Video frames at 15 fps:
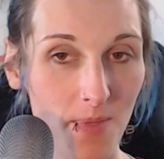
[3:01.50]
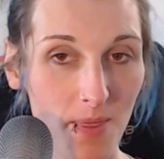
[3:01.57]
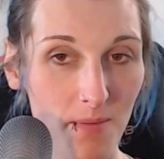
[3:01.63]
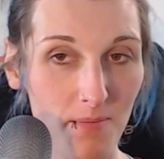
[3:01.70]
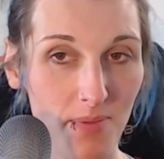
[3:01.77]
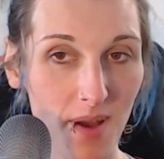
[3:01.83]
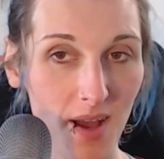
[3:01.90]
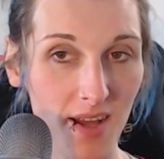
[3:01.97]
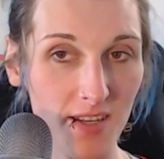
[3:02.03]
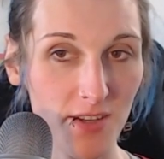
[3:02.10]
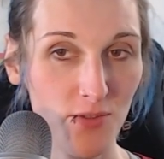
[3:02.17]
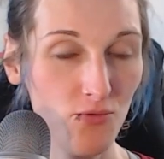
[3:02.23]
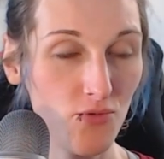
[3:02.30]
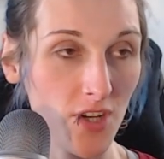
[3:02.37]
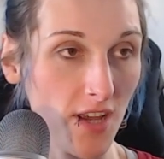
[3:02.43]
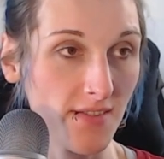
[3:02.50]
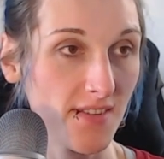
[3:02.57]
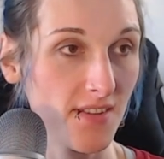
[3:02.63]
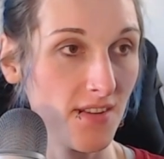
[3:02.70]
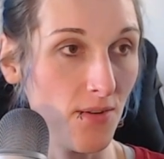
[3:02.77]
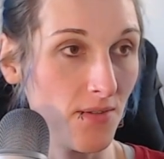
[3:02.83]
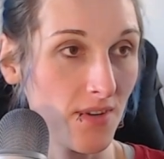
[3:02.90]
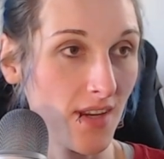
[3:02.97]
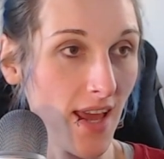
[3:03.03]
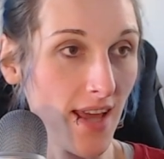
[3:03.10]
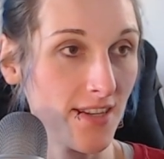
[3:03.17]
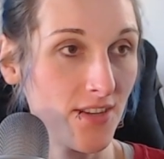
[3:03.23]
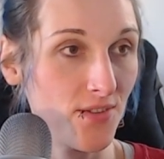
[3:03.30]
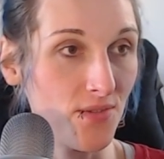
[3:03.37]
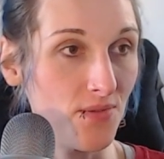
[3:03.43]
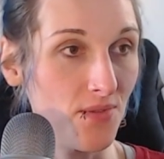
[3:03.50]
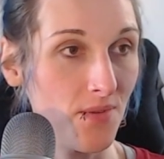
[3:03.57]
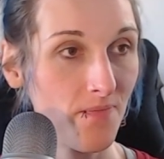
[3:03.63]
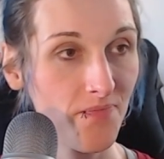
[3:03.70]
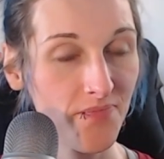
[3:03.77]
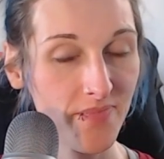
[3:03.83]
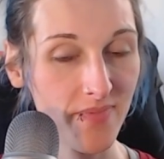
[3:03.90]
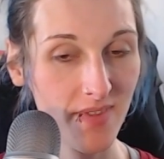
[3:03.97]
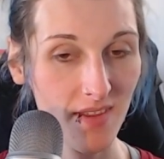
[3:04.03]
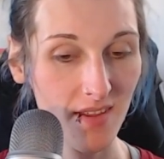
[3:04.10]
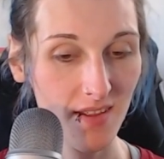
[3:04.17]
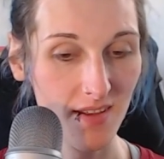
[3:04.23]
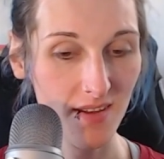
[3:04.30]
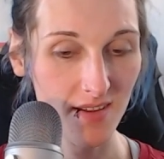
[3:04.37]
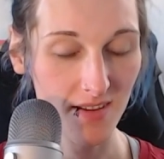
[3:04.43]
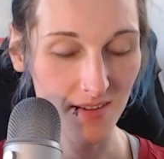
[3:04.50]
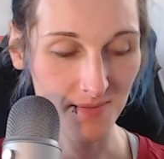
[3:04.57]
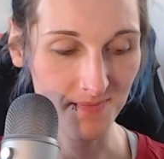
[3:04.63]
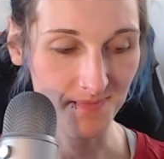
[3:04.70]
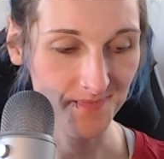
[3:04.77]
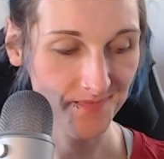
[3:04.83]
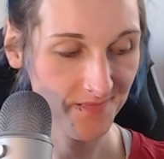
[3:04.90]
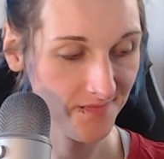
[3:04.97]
but you just don't get to. And